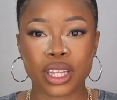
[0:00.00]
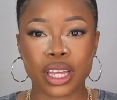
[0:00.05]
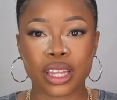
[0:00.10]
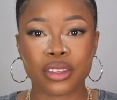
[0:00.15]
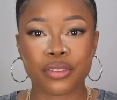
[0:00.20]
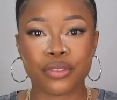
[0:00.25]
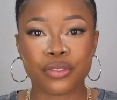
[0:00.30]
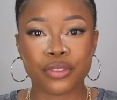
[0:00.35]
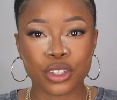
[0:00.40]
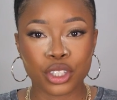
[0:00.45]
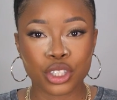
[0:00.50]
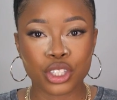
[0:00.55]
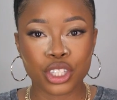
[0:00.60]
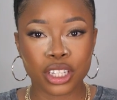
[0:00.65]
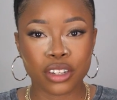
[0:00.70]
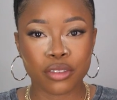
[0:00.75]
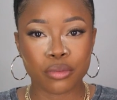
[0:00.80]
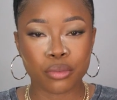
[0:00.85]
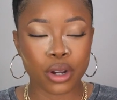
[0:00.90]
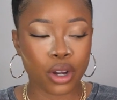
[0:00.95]
that the first
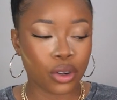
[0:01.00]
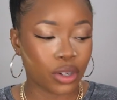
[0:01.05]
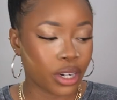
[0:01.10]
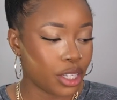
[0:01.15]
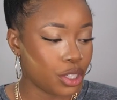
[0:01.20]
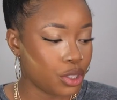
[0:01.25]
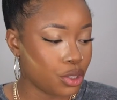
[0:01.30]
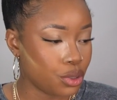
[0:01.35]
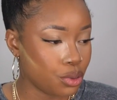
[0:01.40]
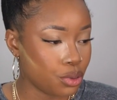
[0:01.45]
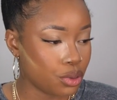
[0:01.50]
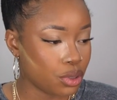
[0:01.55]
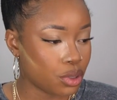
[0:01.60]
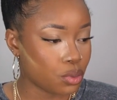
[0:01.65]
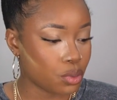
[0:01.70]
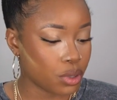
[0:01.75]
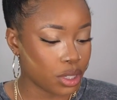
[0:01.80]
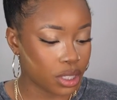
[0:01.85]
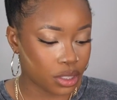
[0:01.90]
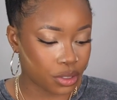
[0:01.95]
shade of brown I
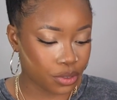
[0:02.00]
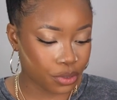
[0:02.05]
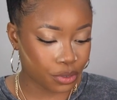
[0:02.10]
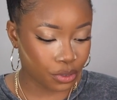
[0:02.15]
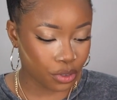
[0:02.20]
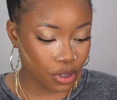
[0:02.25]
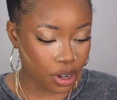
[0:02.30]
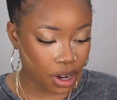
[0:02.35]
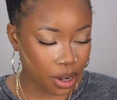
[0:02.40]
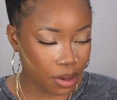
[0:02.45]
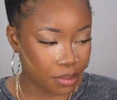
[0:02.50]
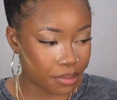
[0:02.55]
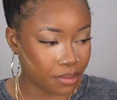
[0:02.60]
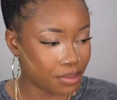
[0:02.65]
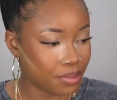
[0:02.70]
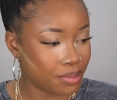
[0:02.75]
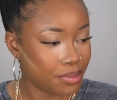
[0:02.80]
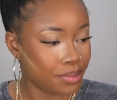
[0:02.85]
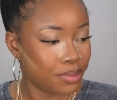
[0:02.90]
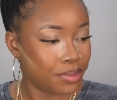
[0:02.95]
used was
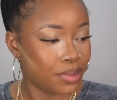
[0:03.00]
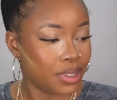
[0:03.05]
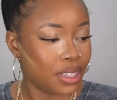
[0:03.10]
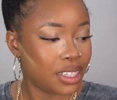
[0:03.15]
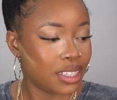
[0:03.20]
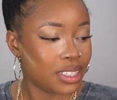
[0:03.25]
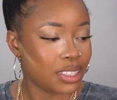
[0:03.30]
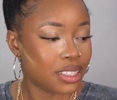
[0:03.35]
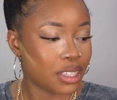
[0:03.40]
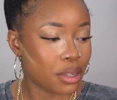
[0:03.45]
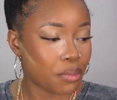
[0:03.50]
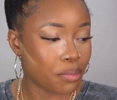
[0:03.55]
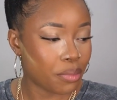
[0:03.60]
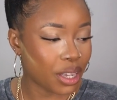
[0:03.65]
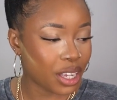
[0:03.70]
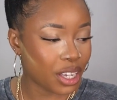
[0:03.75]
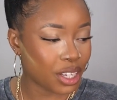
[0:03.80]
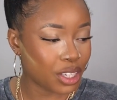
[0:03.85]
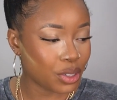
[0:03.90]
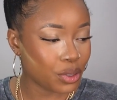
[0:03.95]
from
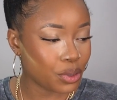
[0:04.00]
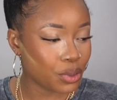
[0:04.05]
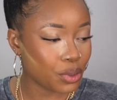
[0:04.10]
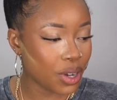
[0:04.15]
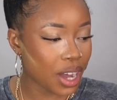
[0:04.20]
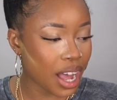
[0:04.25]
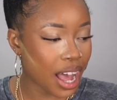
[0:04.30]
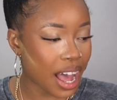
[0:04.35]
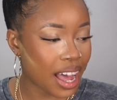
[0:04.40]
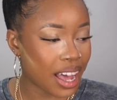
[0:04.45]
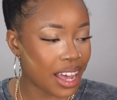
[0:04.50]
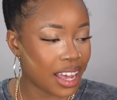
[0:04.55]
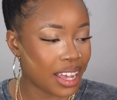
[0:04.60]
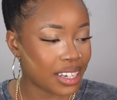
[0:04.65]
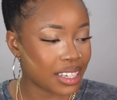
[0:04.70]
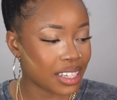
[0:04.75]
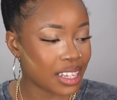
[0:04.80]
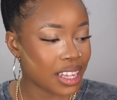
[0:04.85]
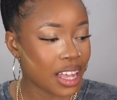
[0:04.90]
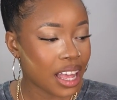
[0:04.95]
Tobaglo,
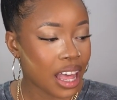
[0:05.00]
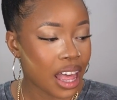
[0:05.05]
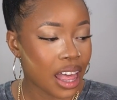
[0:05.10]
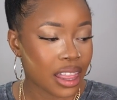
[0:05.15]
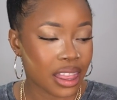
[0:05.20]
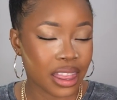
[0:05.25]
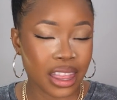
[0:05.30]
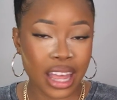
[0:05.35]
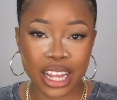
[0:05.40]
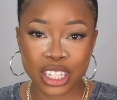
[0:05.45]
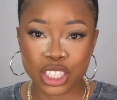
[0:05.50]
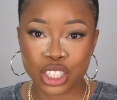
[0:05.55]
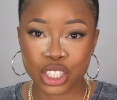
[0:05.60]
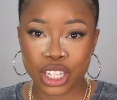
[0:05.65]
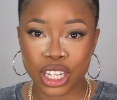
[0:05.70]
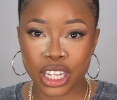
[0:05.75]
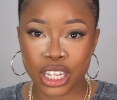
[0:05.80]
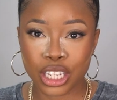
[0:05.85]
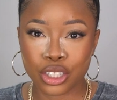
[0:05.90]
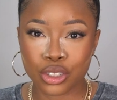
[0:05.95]
and that
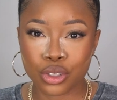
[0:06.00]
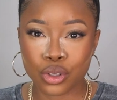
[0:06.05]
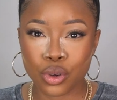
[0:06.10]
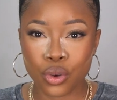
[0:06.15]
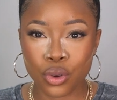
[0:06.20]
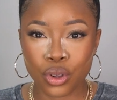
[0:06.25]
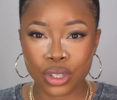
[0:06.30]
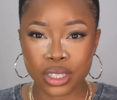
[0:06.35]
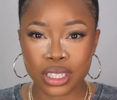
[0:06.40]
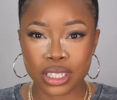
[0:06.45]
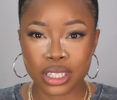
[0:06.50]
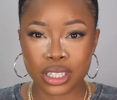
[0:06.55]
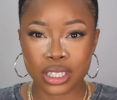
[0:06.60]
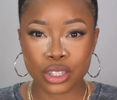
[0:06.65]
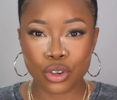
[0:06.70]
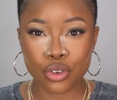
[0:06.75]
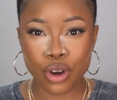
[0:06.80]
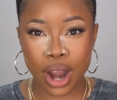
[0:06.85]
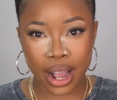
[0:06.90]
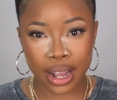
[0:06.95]
shade is called
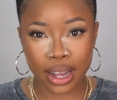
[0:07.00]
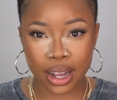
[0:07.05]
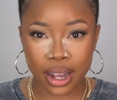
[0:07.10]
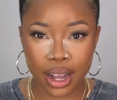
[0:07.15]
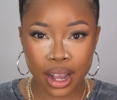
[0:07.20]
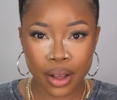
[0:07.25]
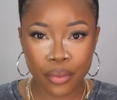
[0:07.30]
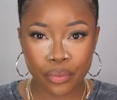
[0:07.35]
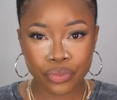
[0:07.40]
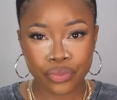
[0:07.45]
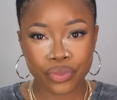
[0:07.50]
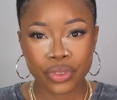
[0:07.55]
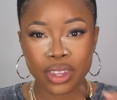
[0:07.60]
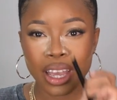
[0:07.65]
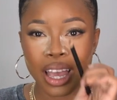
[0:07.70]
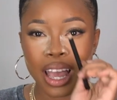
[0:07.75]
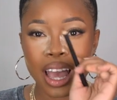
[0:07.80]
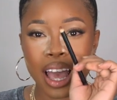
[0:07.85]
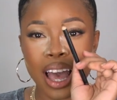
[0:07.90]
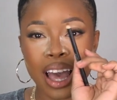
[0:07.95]
Sacha,
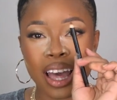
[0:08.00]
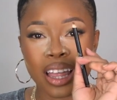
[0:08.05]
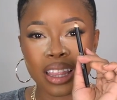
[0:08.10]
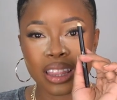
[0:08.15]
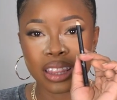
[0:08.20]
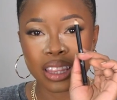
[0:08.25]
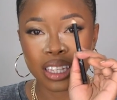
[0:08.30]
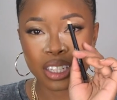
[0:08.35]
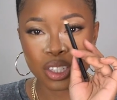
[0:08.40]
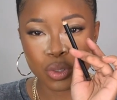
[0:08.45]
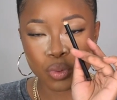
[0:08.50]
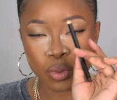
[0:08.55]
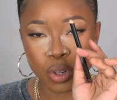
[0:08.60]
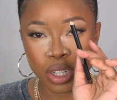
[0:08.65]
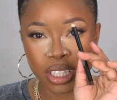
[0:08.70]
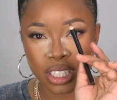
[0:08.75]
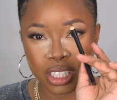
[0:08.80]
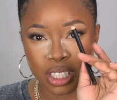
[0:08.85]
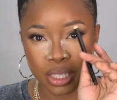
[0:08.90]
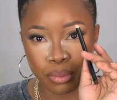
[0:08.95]
and this
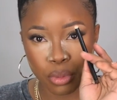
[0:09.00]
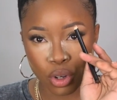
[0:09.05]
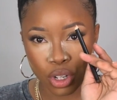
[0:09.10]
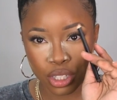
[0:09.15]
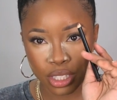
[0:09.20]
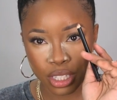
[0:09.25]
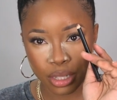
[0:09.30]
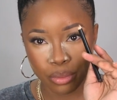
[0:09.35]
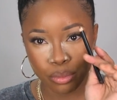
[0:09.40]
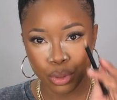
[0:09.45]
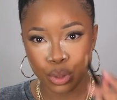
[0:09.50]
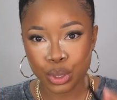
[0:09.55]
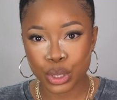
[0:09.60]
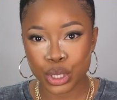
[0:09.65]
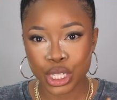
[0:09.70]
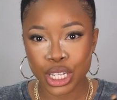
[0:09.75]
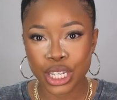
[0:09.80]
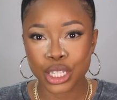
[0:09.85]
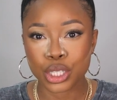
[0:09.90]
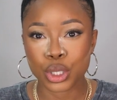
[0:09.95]
one is the Boston
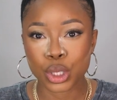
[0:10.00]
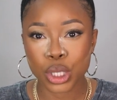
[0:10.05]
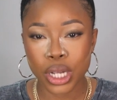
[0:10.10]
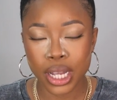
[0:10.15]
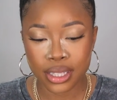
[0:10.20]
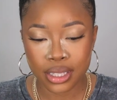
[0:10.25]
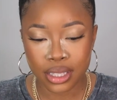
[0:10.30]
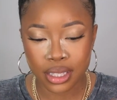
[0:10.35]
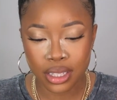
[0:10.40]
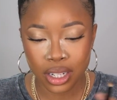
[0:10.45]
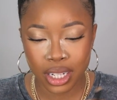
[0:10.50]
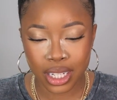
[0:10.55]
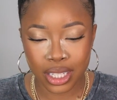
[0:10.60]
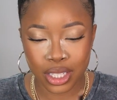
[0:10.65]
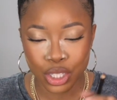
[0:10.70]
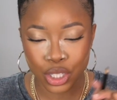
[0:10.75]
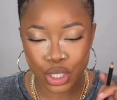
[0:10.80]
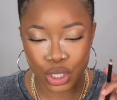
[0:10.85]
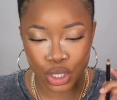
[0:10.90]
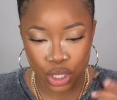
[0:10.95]
Bougie in Chestnut.
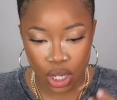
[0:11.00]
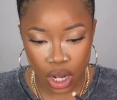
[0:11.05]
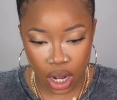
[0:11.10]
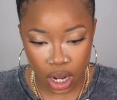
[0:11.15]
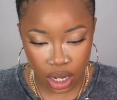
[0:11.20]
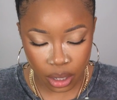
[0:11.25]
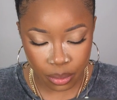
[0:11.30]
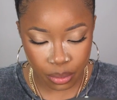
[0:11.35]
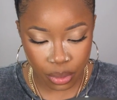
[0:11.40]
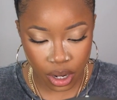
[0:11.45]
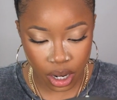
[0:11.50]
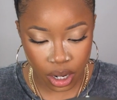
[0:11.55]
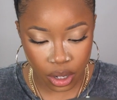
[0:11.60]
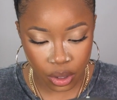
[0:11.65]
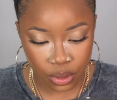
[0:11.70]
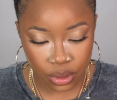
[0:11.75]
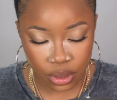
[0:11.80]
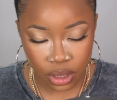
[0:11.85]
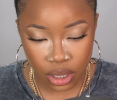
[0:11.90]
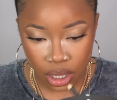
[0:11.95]
It's a darker
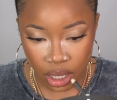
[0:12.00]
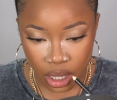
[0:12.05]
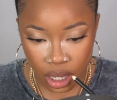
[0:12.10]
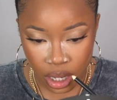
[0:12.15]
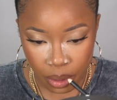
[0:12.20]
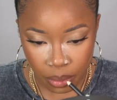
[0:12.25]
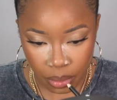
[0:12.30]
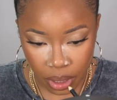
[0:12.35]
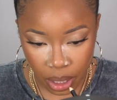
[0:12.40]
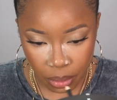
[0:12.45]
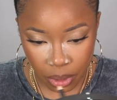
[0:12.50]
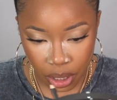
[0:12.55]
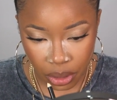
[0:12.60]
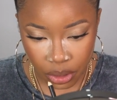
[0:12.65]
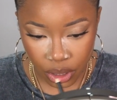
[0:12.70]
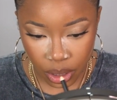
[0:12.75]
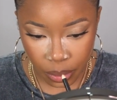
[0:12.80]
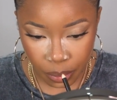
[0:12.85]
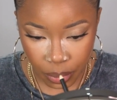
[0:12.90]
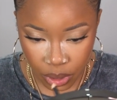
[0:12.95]
brown, but I'm
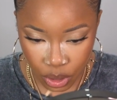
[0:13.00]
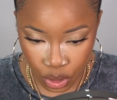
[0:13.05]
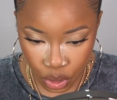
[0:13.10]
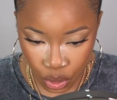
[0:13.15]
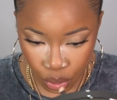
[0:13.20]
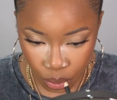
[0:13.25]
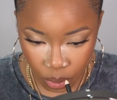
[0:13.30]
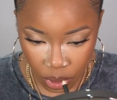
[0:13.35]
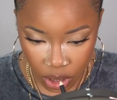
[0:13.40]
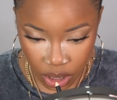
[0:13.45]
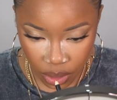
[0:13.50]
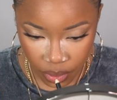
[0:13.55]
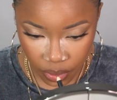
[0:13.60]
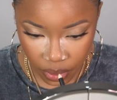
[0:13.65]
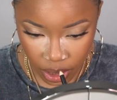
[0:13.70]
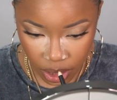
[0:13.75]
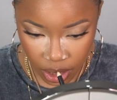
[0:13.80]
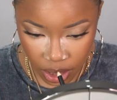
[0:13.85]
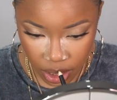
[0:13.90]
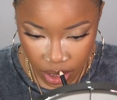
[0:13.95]
not going to put too much of
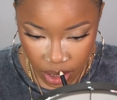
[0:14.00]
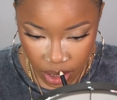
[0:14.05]
it